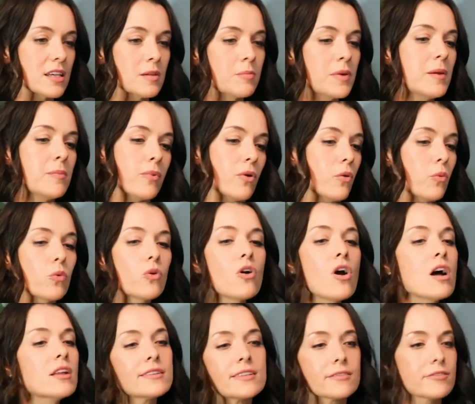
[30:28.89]
It's like people.
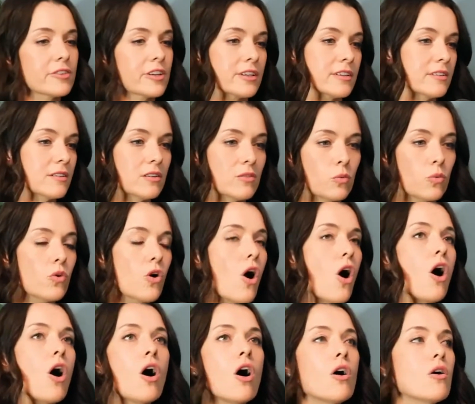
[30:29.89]
We're all different.
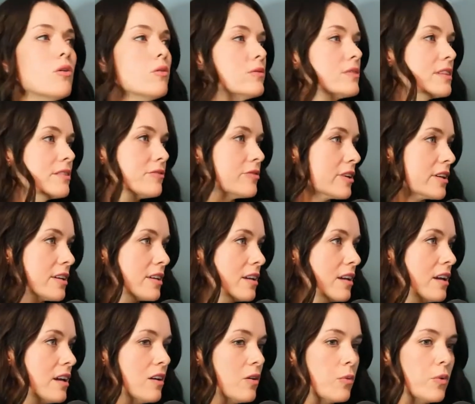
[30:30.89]
We all
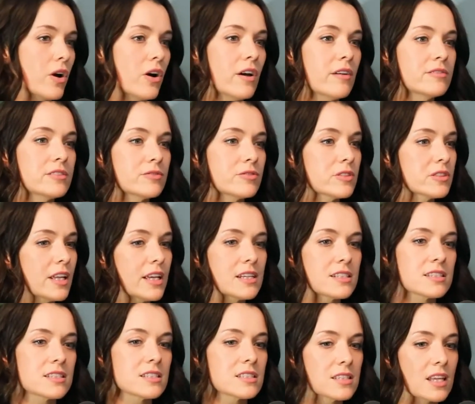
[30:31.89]
have different
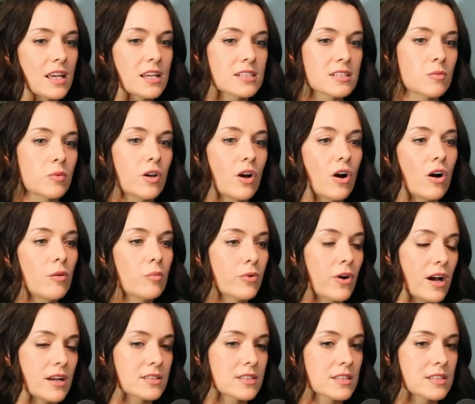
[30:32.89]
likes, dislikes, and we
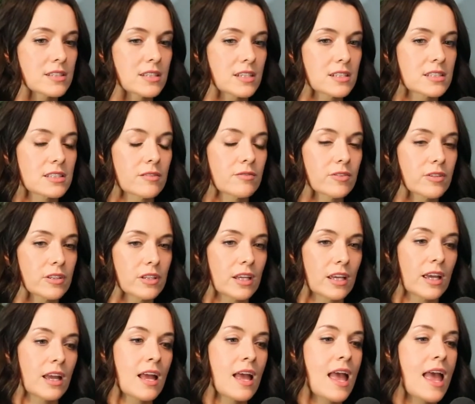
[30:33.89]
all process things
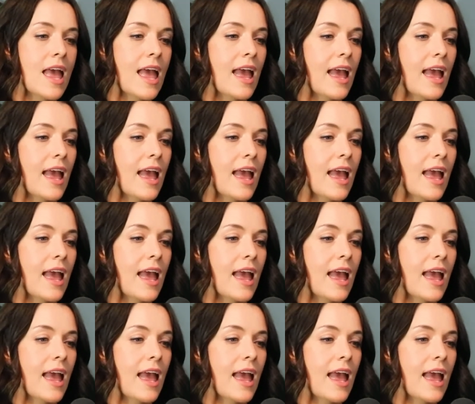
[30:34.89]
differently.